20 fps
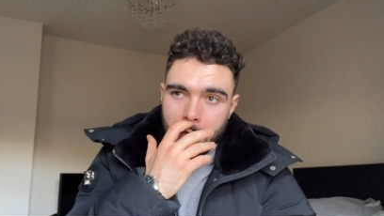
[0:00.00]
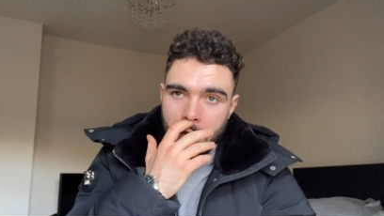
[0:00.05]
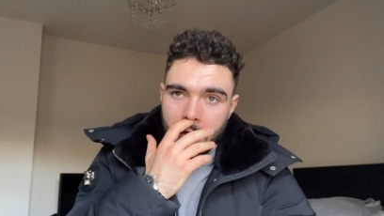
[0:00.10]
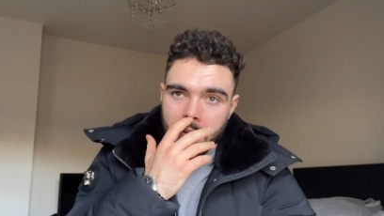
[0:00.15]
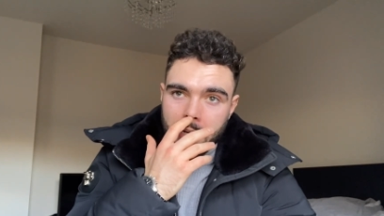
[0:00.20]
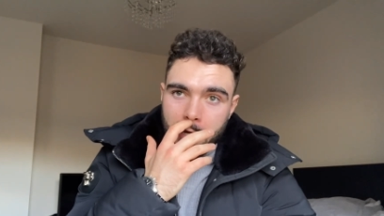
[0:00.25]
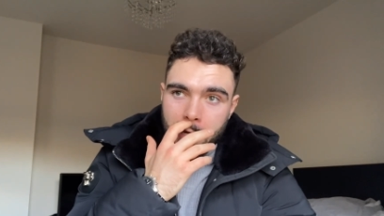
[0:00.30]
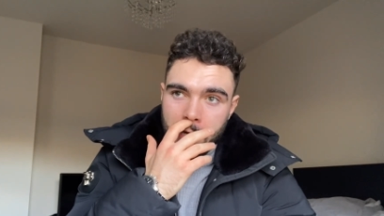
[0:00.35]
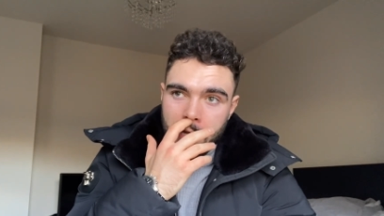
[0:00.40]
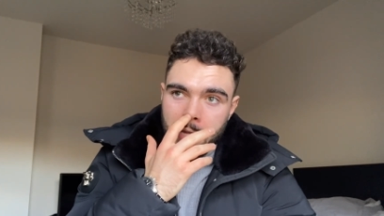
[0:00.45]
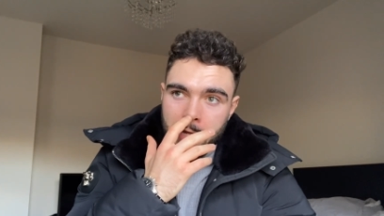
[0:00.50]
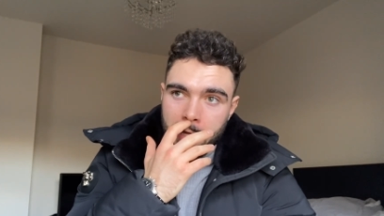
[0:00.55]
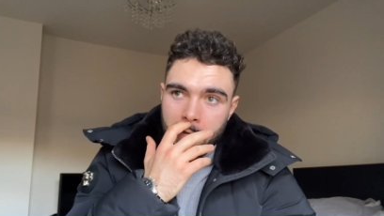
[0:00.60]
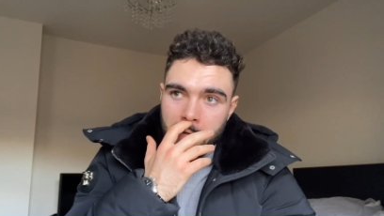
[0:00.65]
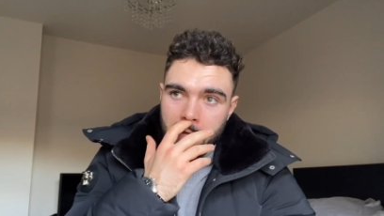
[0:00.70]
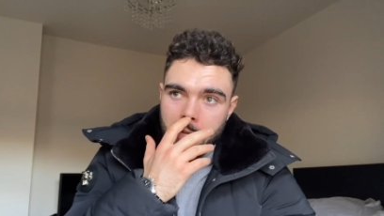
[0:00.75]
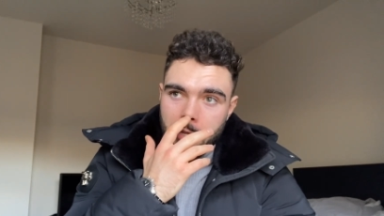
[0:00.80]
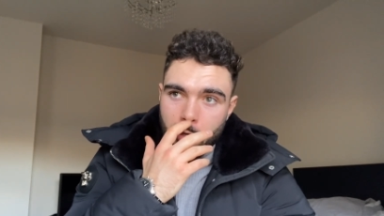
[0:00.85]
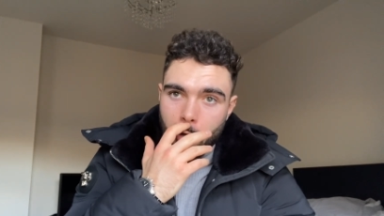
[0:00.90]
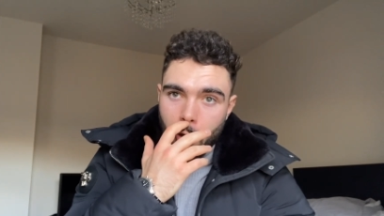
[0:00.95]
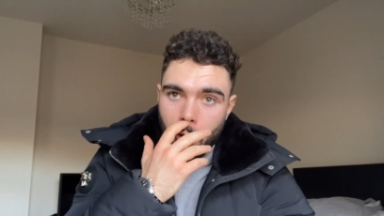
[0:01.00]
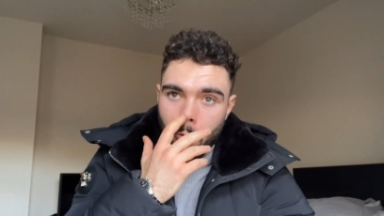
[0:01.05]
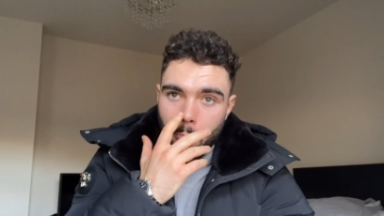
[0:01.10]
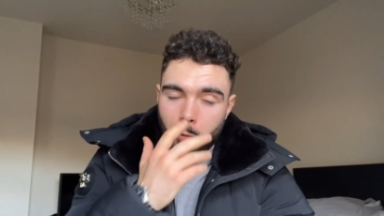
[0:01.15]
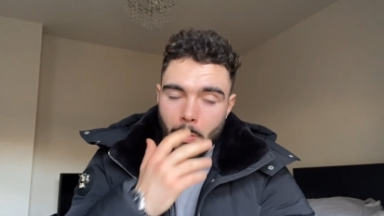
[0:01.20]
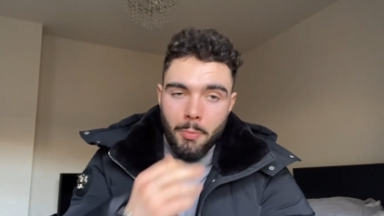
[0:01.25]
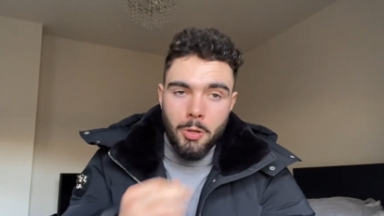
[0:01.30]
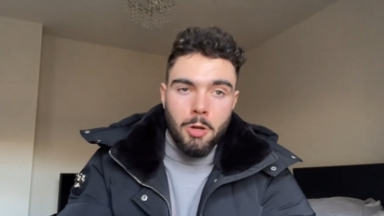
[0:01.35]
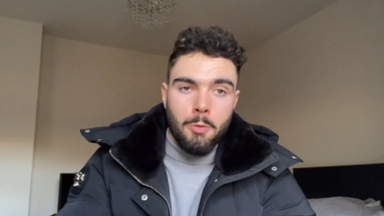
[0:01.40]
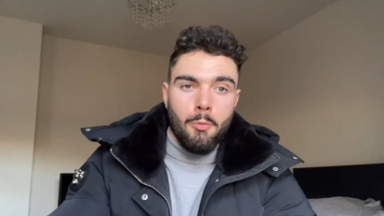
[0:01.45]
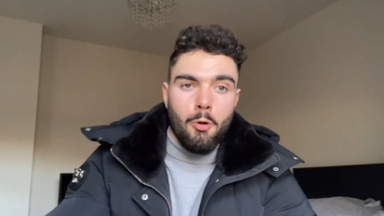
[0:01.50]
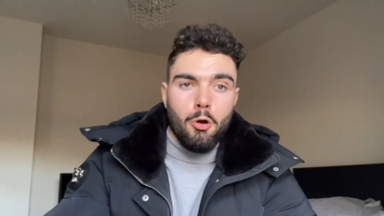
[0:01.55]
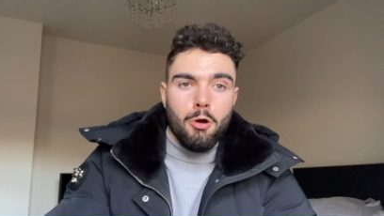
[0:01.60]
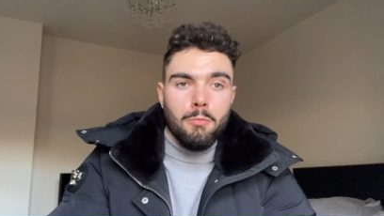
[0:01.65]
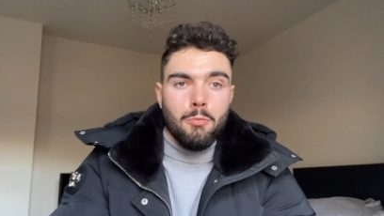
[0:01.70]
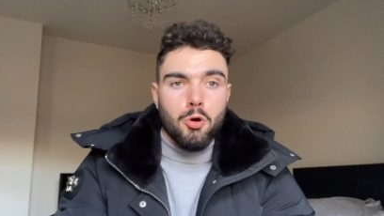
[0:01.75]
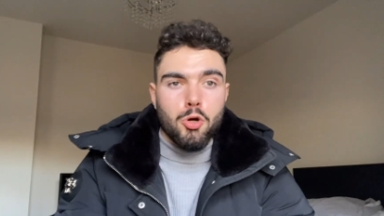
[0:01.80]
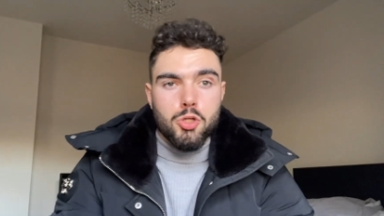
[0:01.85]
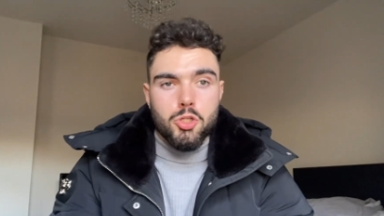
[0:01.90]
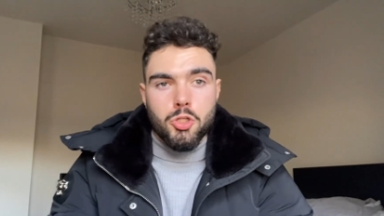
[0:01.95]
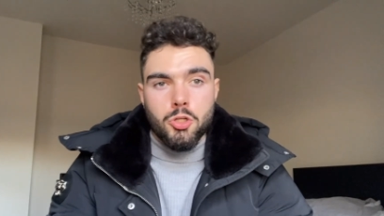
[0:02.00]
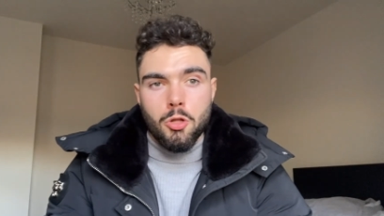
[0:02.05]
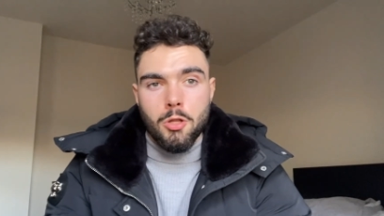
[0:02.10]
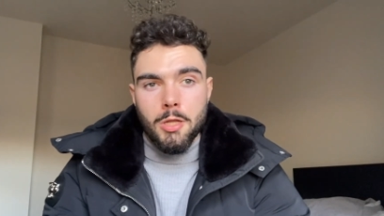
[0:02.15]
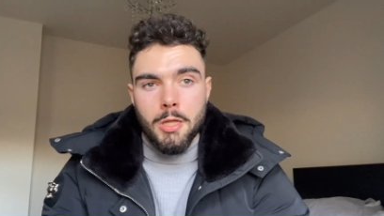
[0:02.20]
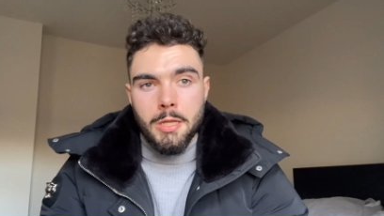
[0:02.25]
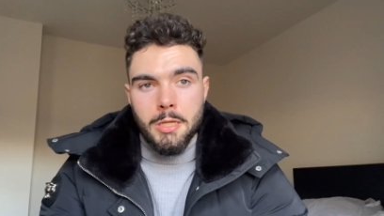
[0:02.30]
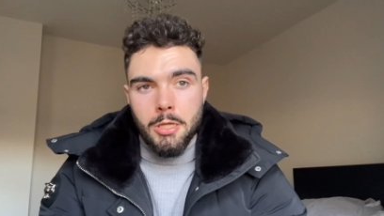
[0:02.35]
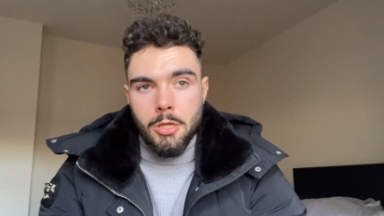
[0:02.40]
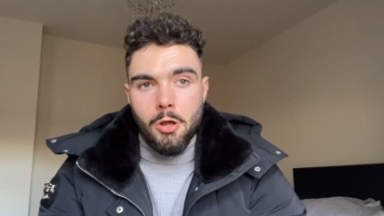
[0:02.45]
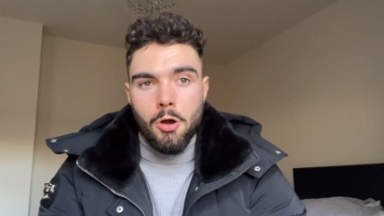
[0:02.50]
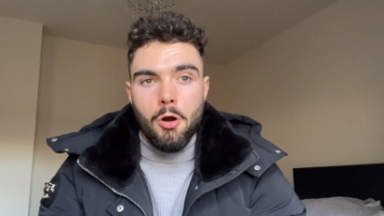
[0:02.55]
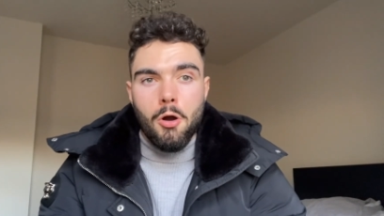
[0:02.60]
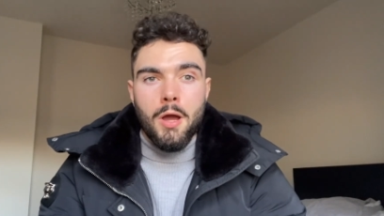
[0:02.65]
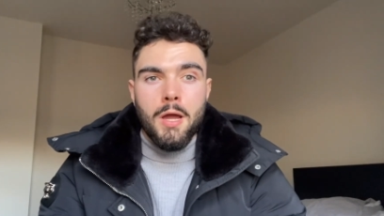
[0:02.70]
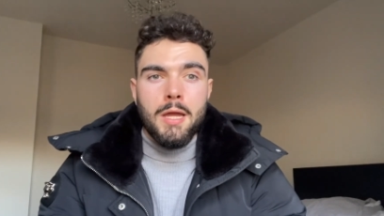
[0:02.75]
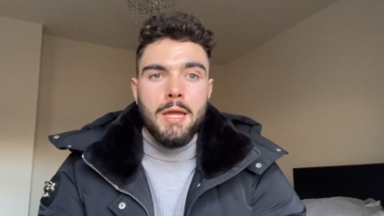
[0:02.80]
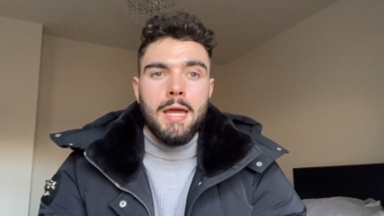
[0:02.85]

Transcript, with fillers: Like, you know, women are more emotional, and you know,